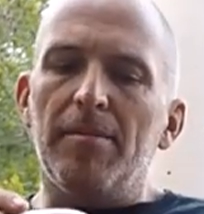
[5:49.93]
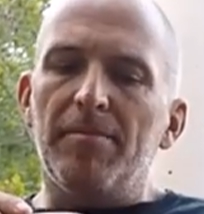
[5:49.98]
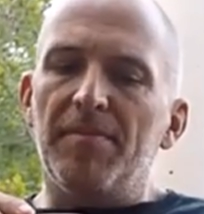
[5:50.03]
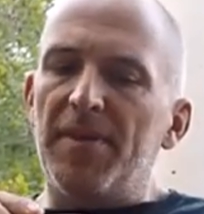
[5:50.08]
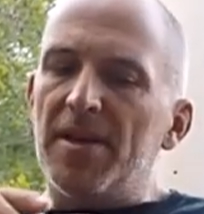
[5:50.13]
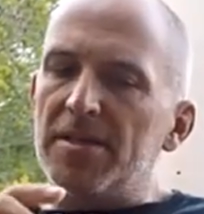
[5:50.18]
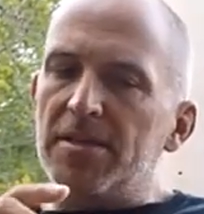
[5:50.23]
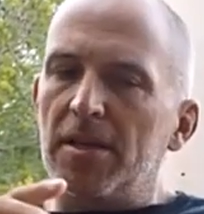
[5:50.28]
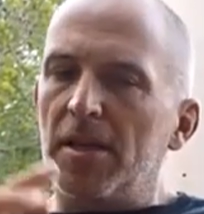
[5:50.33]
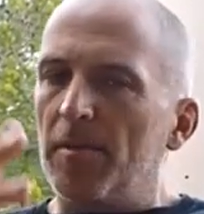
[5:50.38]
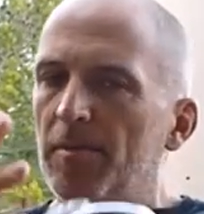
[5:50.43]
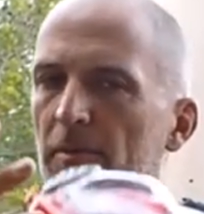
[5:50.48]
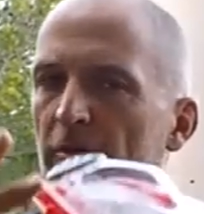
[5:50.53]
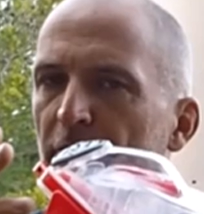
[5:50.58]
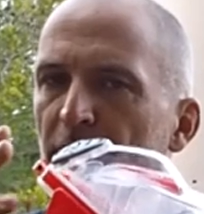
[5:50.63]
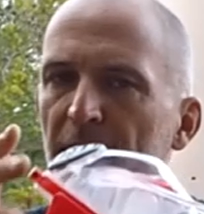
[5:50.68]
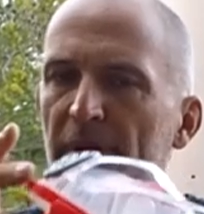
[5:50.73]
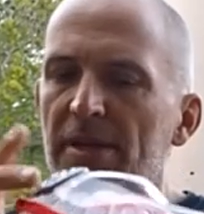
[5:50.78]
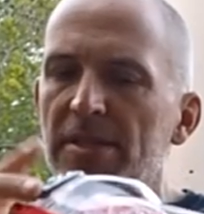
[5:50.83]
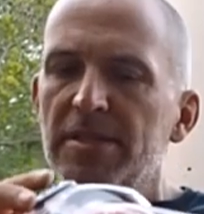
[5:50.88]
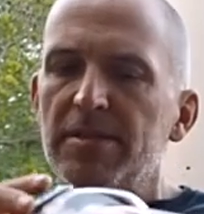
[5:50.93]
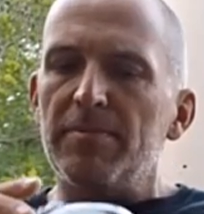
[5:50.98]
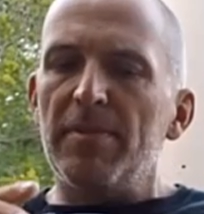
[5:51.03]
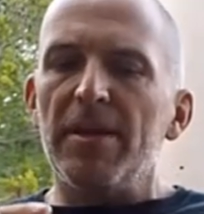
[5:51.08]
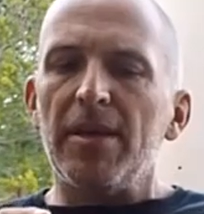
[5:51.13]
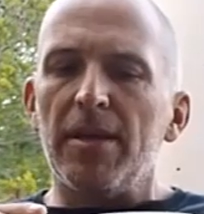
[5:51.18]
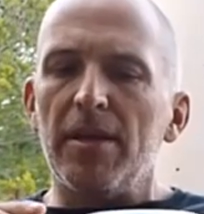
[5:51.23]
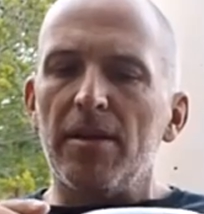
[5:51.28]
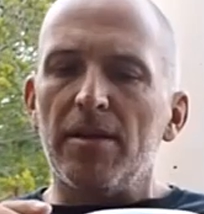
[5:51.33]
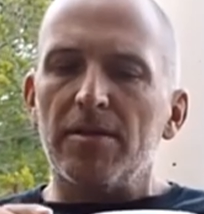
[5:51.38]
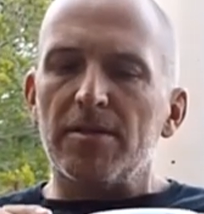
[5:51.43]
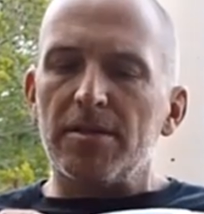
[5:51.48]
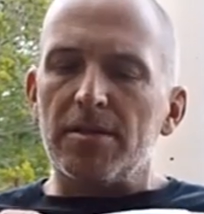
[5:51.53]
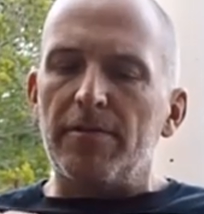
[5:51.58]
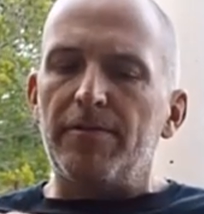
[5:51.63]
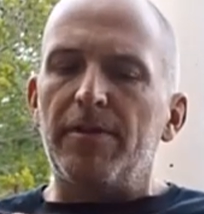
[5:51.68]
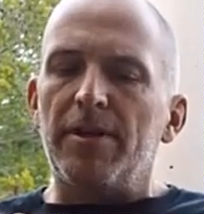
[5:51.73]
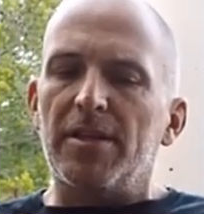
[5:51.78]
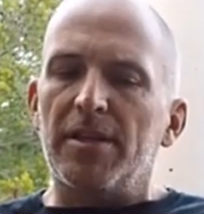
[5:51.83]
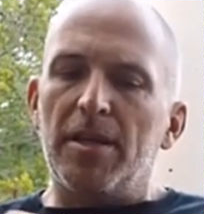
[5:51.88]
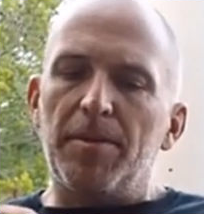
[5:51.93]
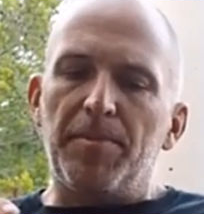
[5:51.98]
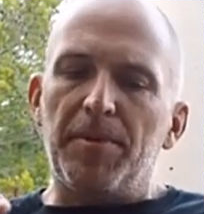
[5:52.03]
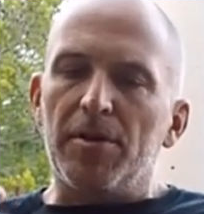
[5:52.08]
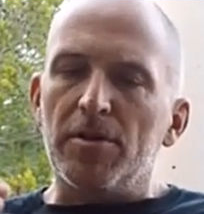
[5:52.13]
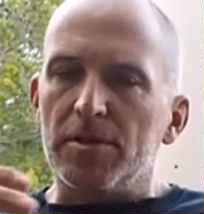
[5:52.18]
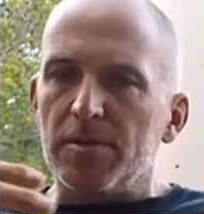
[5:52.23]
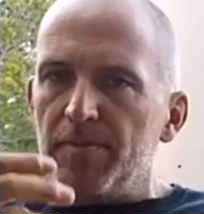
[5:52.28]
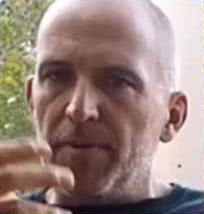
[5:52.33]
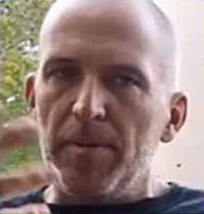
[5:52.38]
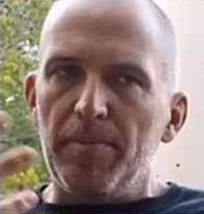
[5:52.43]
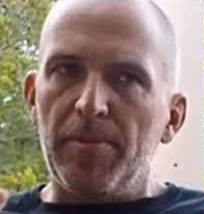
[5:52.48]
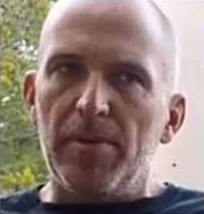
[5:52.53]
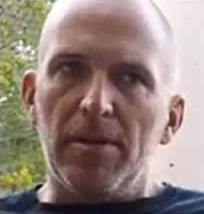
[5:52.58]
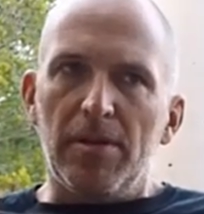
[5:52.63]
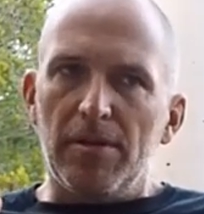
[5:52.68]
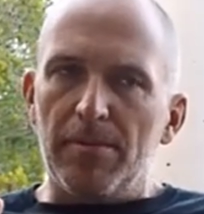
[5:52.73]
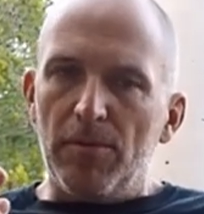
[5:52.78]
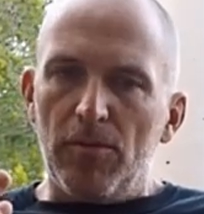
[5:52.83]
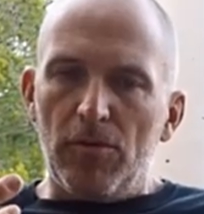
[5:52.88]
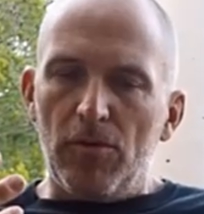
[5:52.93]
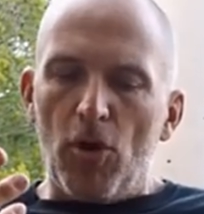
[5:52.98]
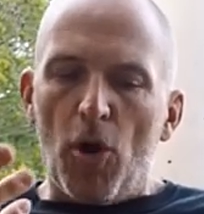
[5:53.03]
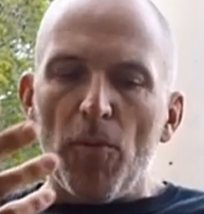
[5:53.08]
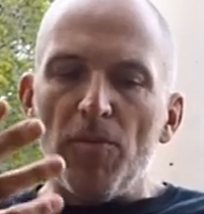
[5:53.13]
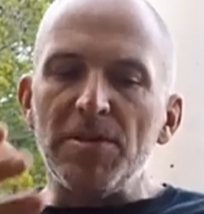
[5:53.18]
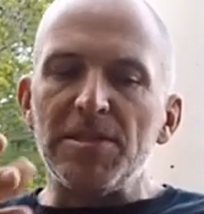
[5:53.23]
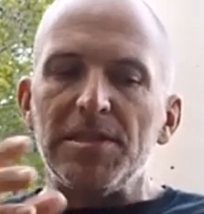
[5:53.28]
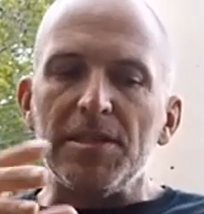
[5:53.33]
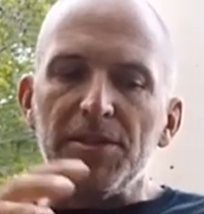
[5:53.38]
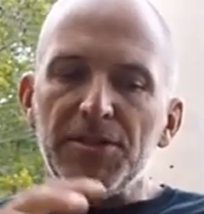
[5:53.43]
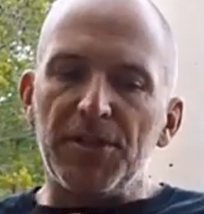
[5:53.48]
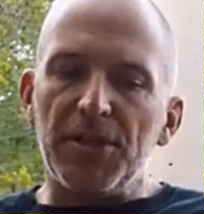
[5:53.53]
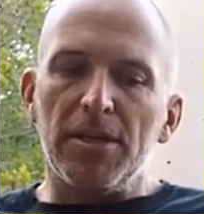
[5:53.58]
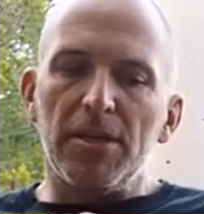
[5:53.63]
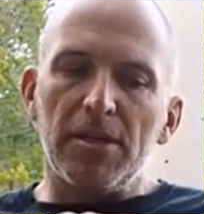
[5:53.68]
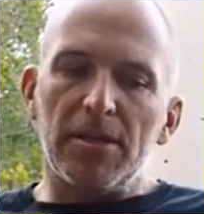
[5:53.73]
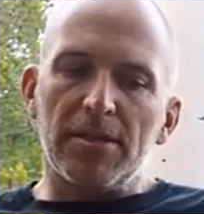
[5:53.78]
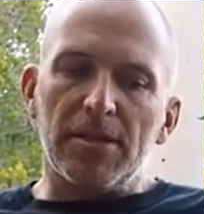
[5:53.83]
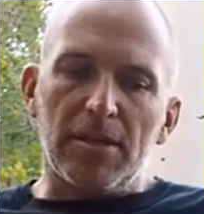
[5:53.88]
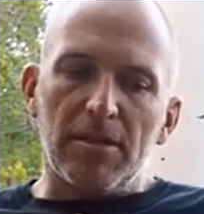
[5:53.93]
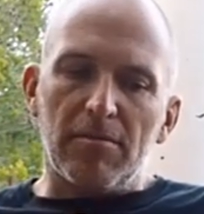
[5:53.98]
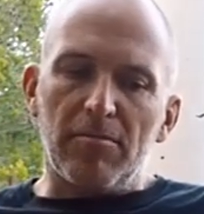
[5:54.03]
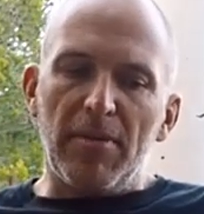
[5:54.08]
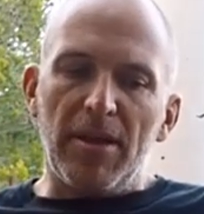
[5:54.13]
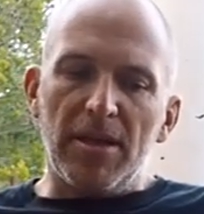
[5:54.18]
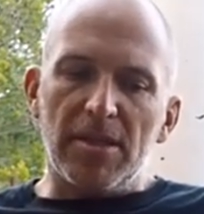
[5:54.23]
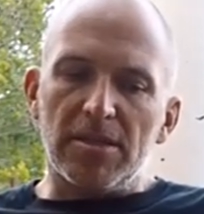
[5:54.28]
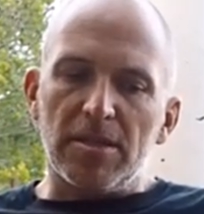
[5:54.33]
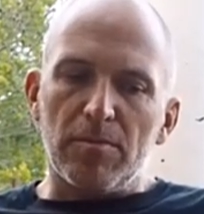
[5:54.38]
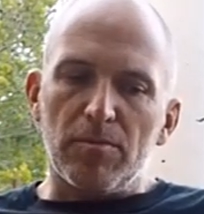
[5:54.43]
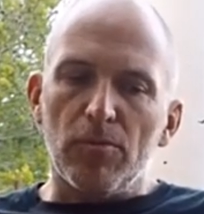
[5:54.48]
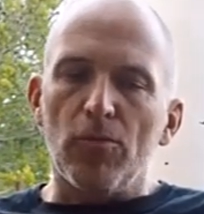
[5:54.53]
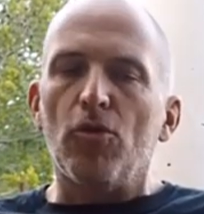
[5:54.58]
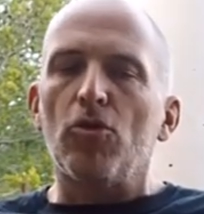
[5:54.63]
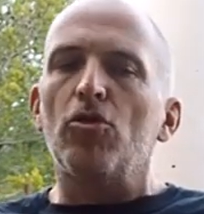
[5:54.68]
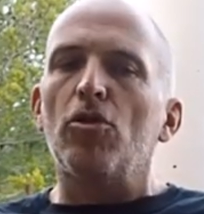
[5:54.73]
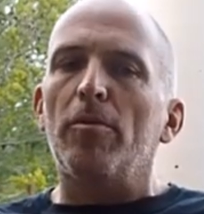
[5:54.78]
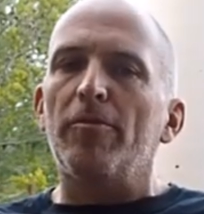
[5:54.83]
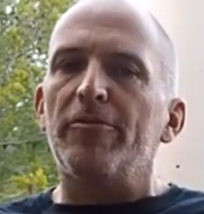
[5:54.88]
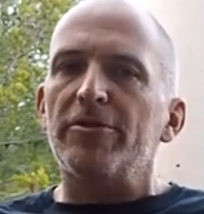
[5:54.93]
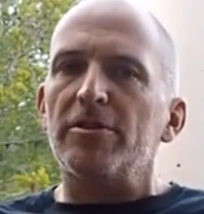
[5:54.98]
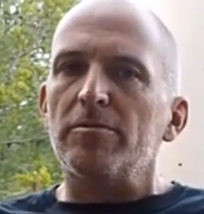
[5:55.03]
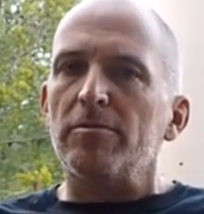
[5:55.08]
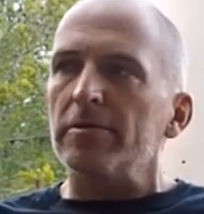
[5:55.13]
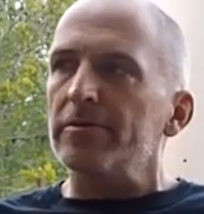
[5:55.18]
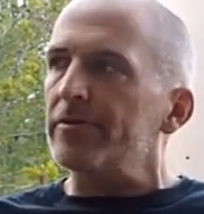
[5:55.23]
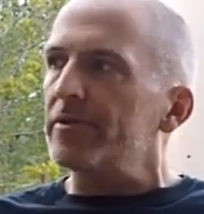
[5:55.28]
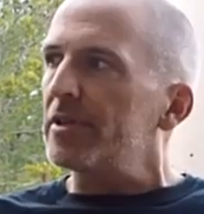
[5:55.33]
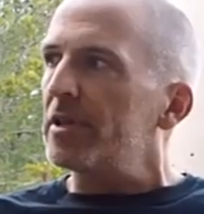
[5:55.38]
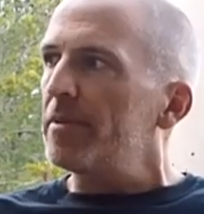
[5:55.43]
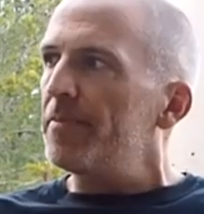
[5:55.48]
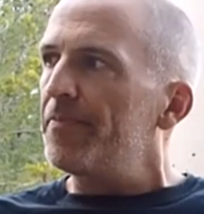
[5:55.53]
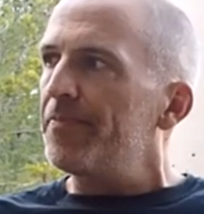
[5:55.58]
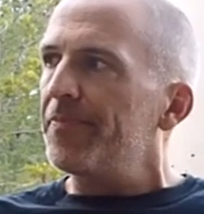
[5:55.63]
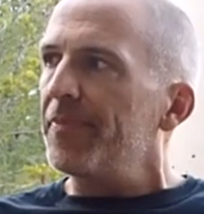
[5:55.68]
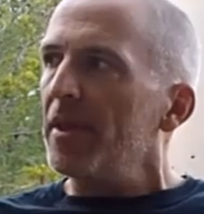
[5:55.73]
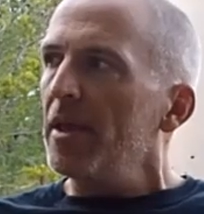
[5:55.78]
There's a couple of brands making stuff like that because people obviously think that makes it more comfortable for them